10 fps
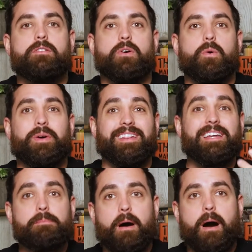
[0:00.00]
So with
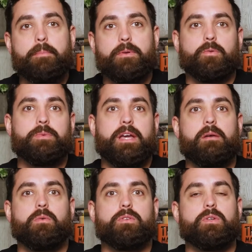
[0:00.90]
Link Pop, you'll be
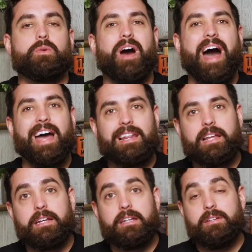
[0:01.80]
able to
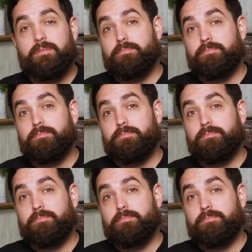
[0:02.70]
highlight the